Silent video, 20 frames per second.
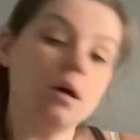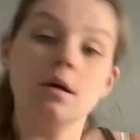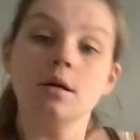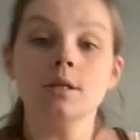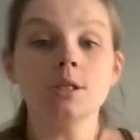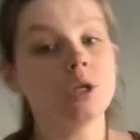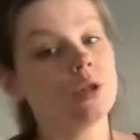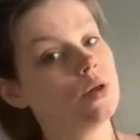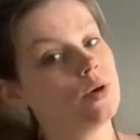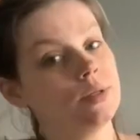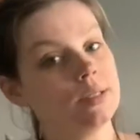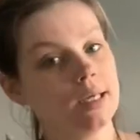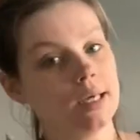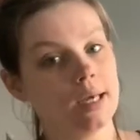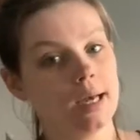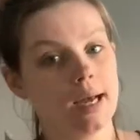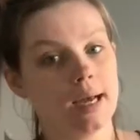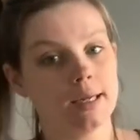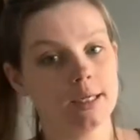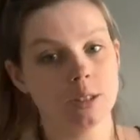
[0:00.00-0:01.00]
So those I
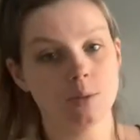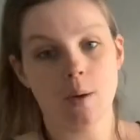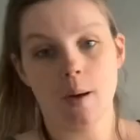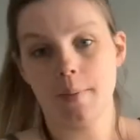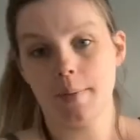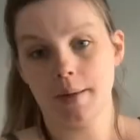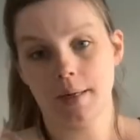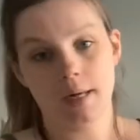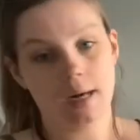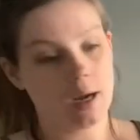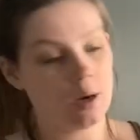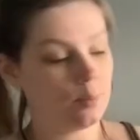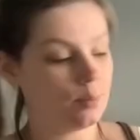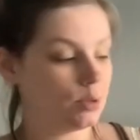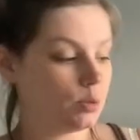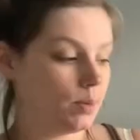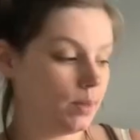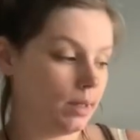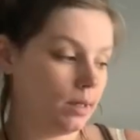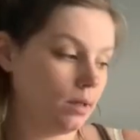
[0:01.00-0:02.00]
can kind of swap in and out
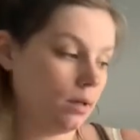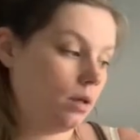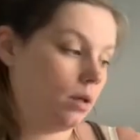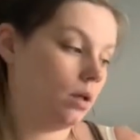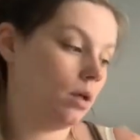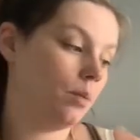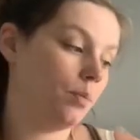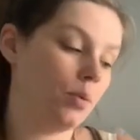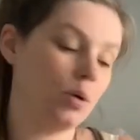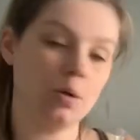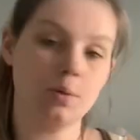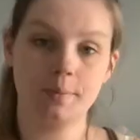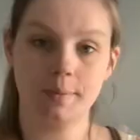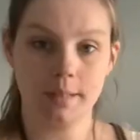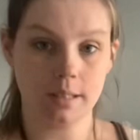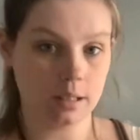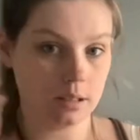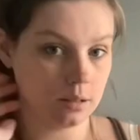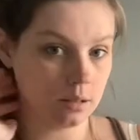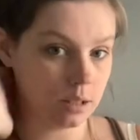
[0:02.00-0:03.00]
between
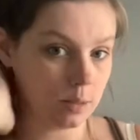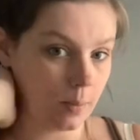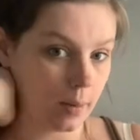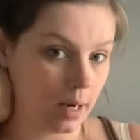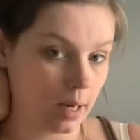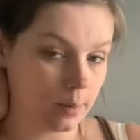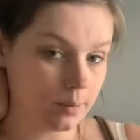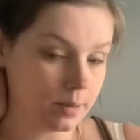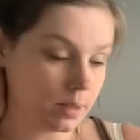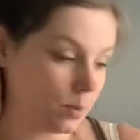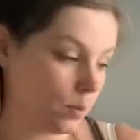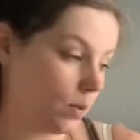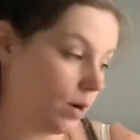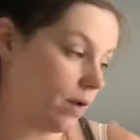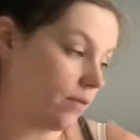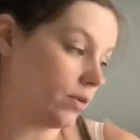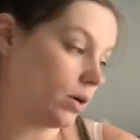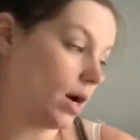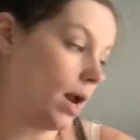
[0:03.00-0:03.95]
poops and spit ups and whatever.